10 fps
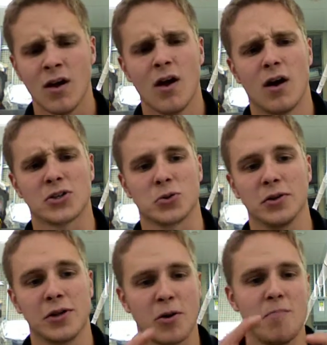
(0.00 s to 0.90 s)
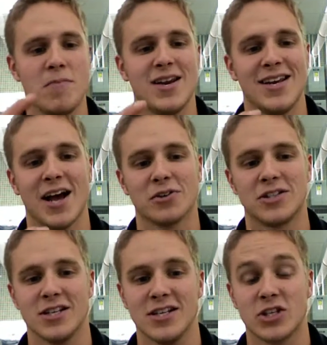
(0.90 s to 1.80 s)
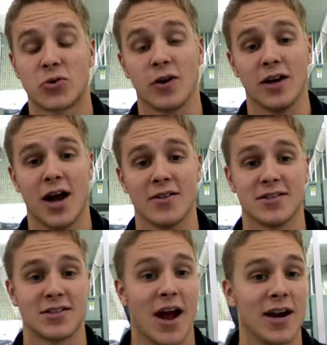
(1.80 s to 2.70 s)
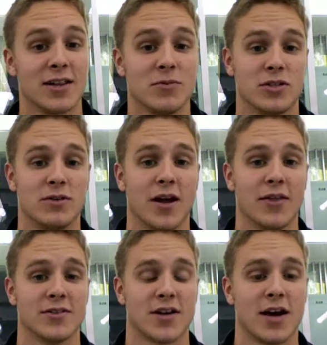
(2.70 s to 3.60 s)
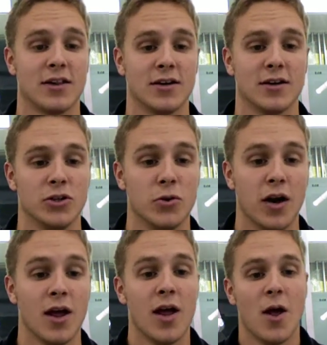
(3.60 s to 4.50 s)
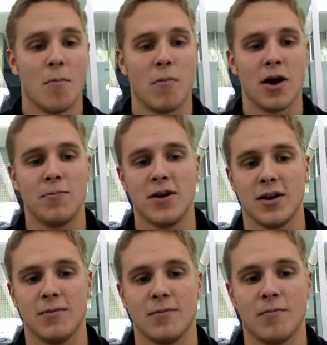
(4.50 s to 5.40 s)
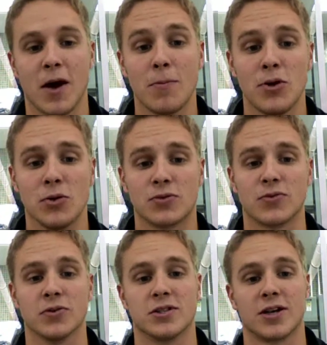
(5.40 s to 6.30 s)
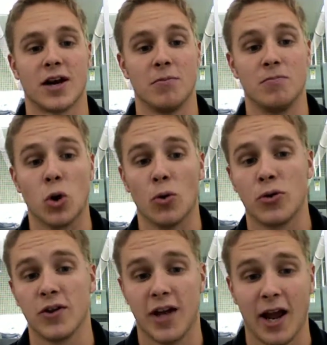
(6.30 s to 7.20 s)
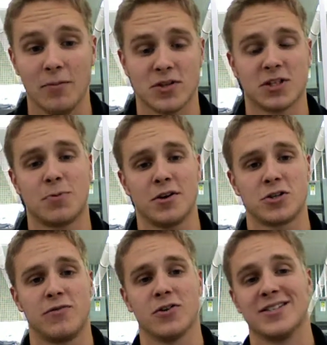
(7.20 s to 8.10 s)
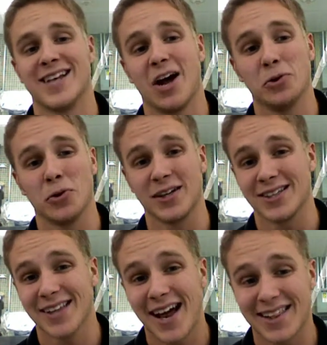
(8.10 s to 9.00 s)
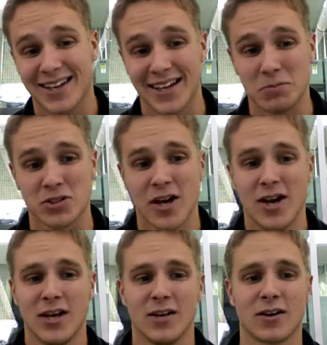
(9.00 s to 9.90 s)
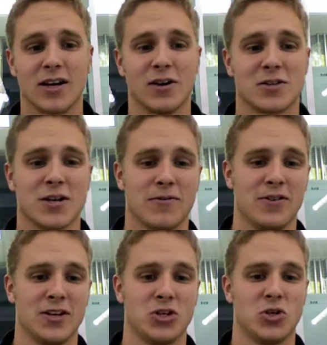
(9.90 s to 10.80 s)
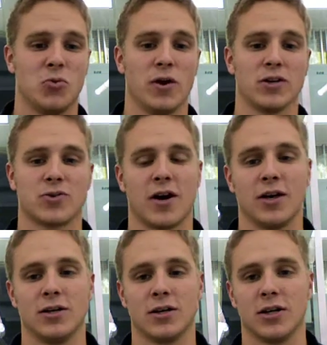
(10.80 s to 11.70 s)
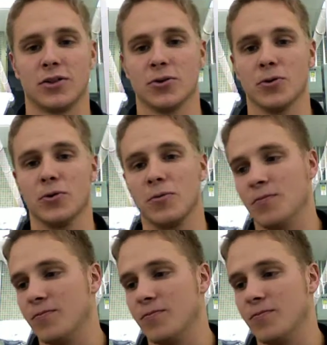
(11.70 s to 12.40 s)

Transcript: Also, a little mini LCD screen on the side of the unit might be useful to kind of go through the games, and especially if you're downloading a lot of the games, you're going to get yourself in the issue where trying to get through